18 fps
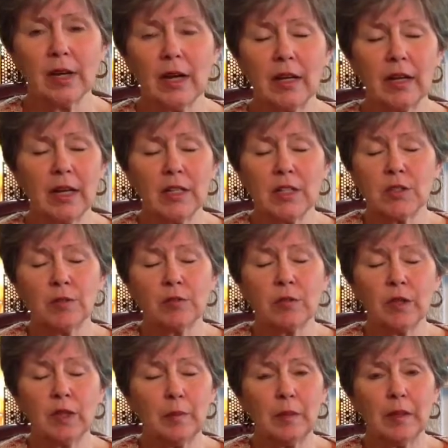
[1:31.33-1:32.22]
It's
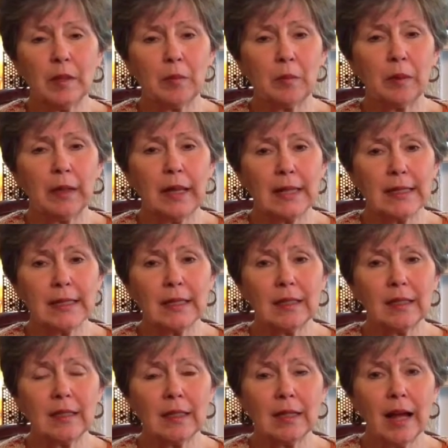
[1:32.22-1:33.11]
really been a
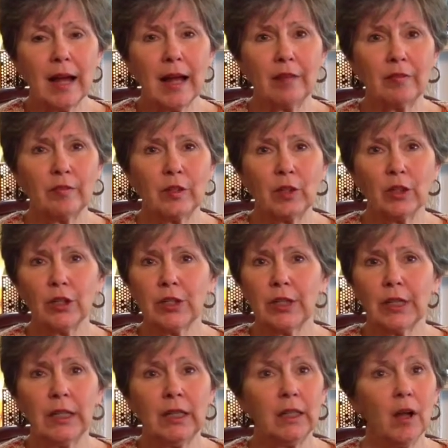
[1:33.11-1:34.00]
blessing that I have
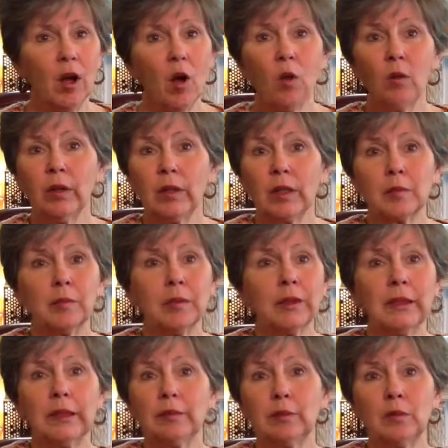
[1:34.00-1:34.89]
learned to eat in a
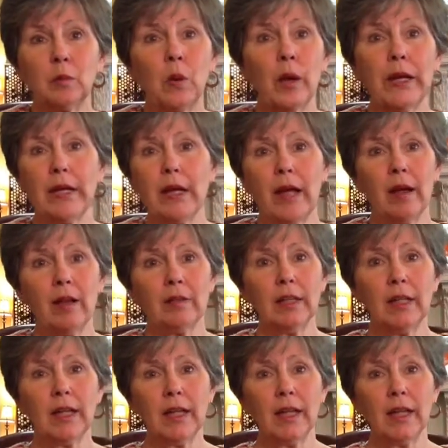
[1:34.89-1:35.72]
completely different way now.